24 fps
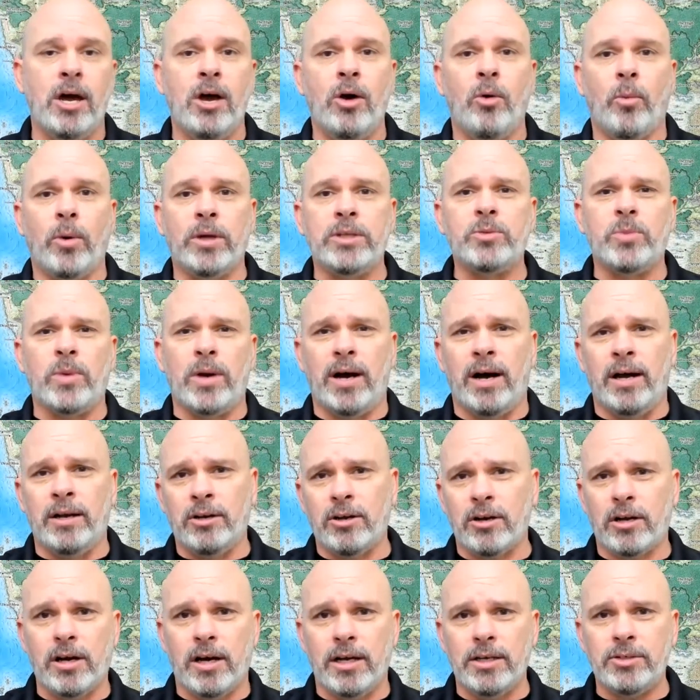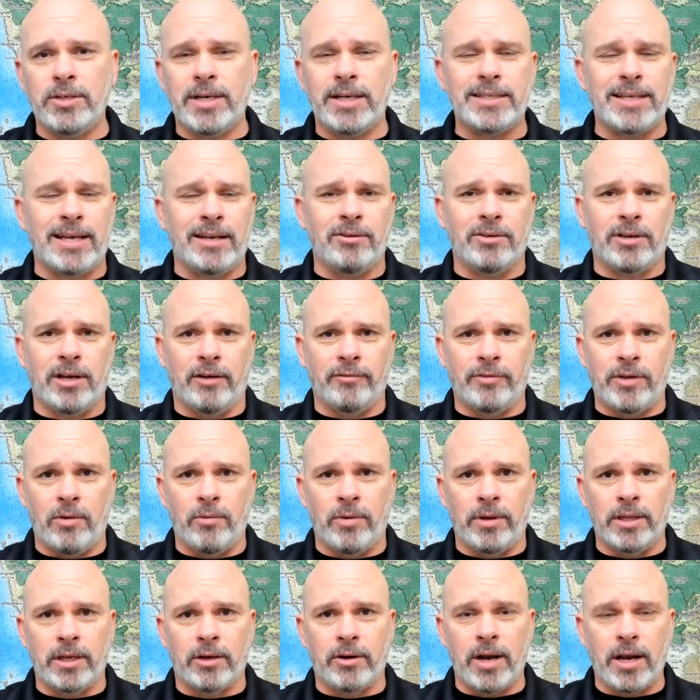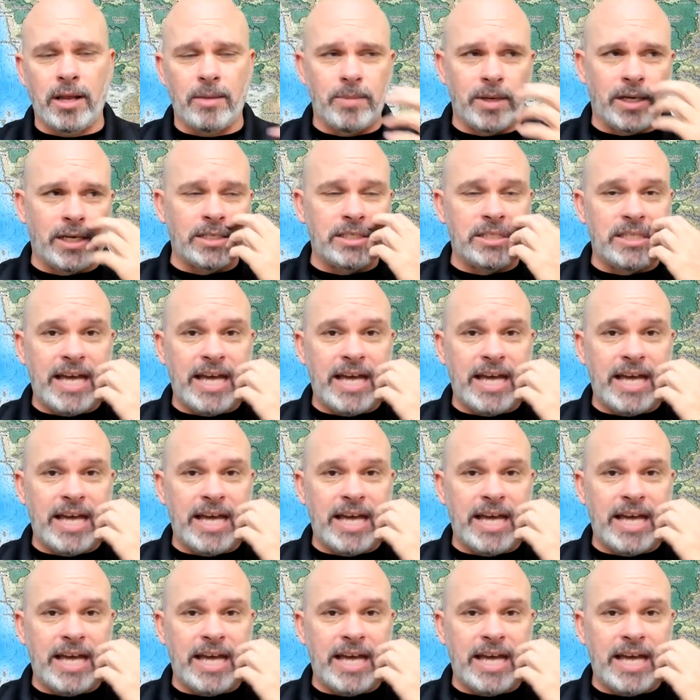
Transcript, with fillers: once we're under contract, I don't care if they run the credit because